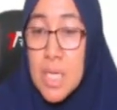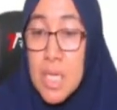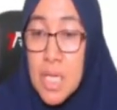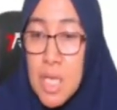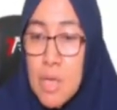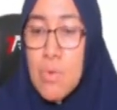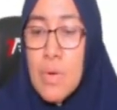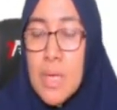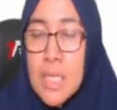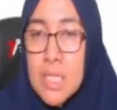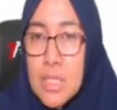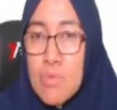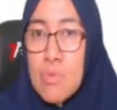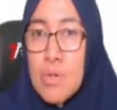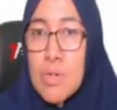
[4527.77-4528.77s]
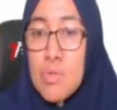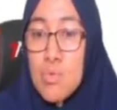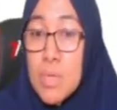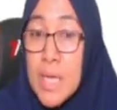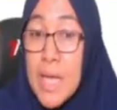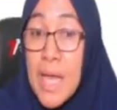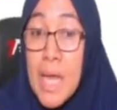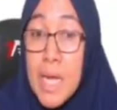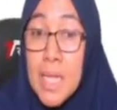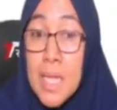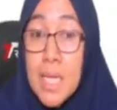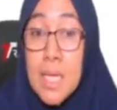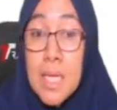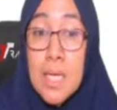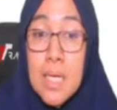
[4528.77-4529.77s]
Q is equal to KD.